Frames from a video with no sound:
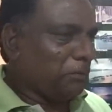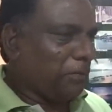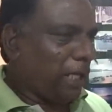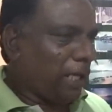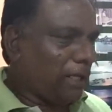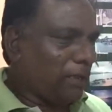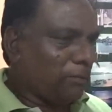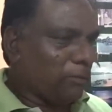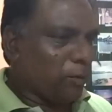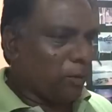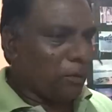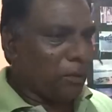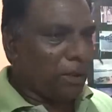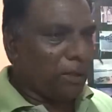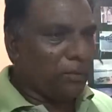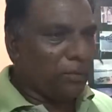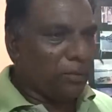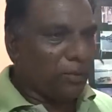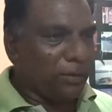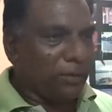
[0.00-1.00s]
ban
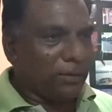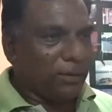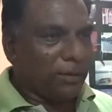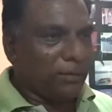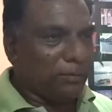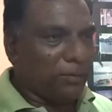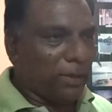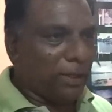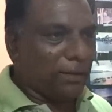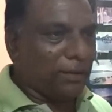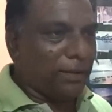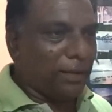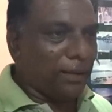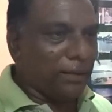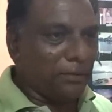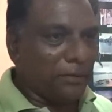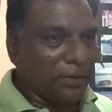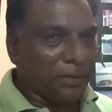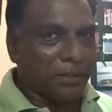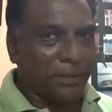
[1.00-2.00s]
mobile phones and ban
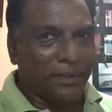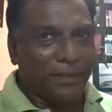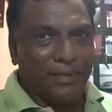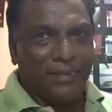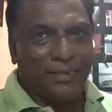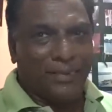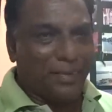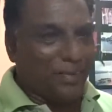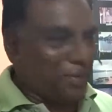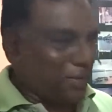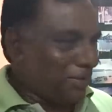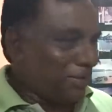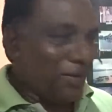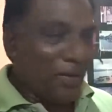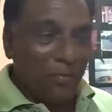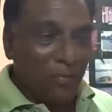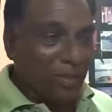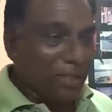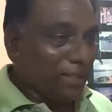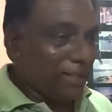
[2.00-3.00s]
television.
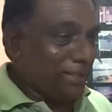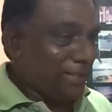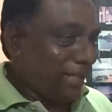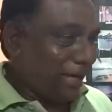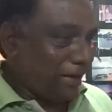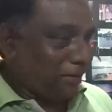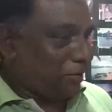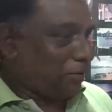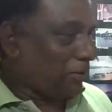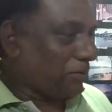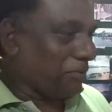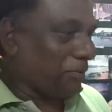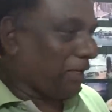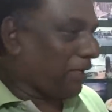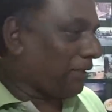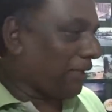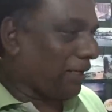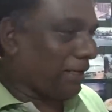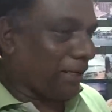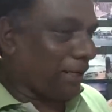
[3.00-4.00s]
So aside from
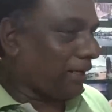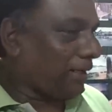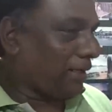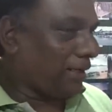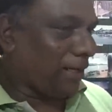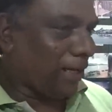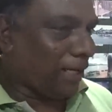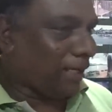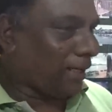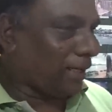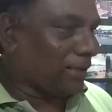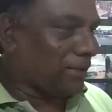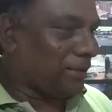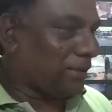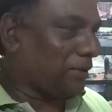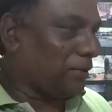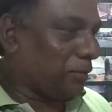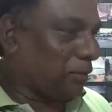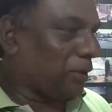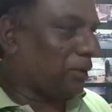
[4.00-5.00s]
that, I can't
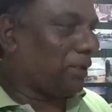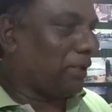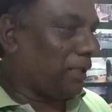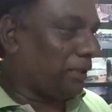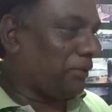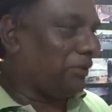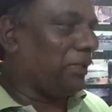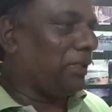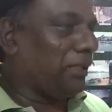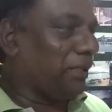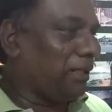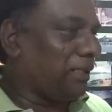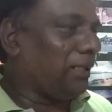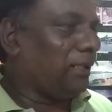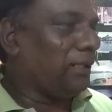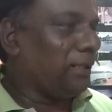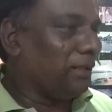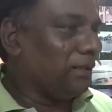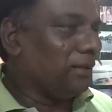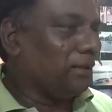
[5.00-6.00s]
see what can
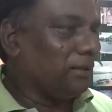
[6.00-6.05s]
really...